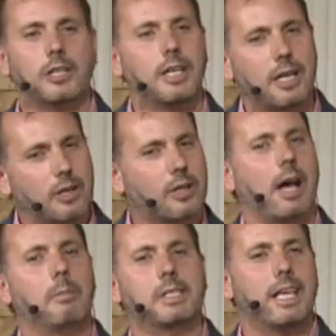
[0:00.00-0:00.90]
And here
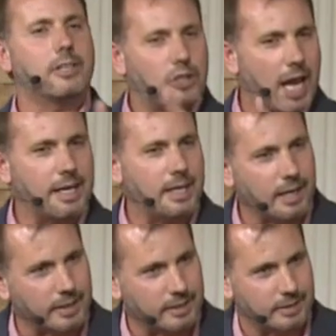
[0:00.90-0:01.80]
comes the
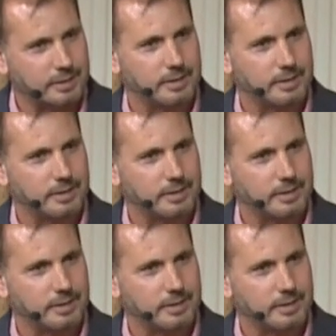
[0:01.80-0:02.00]
agenda